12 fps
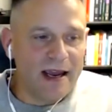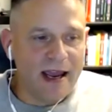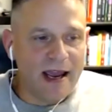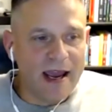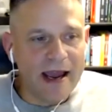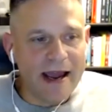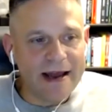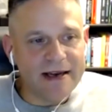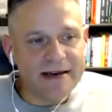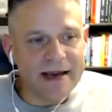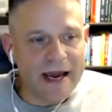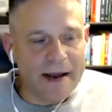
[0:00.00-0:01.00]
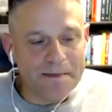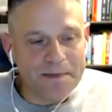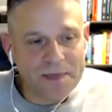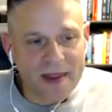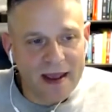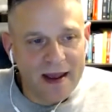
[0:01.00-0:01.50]
And,
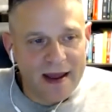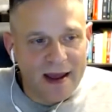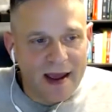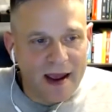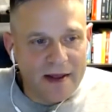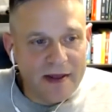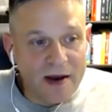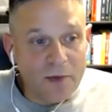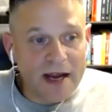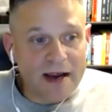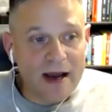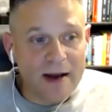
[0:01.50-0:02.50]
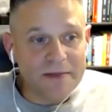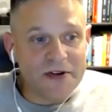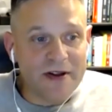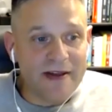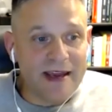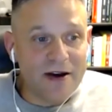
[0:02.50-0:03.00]
um, and then when it comes
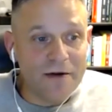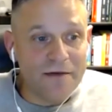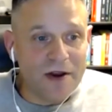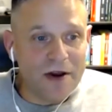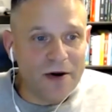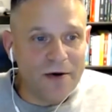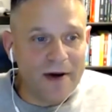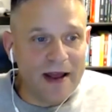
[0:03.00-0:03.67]
to the interview